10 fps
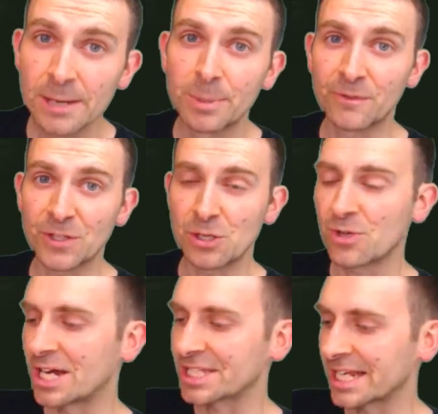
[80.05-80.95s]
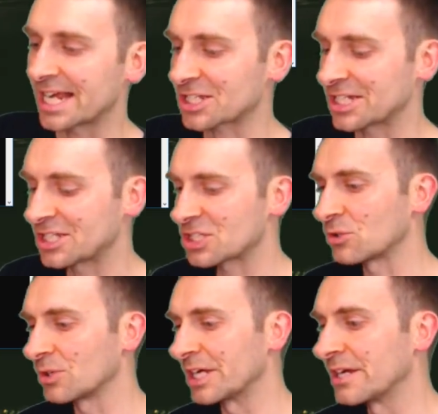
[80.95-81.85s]
But for you guys, it'll actually
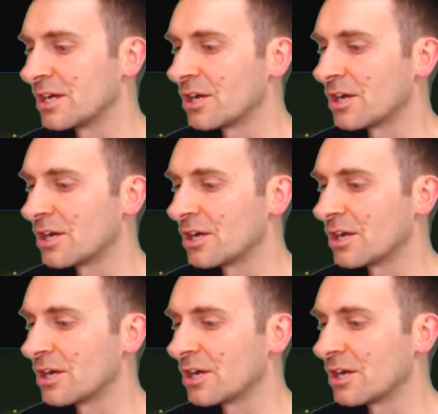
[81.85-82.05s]
install it.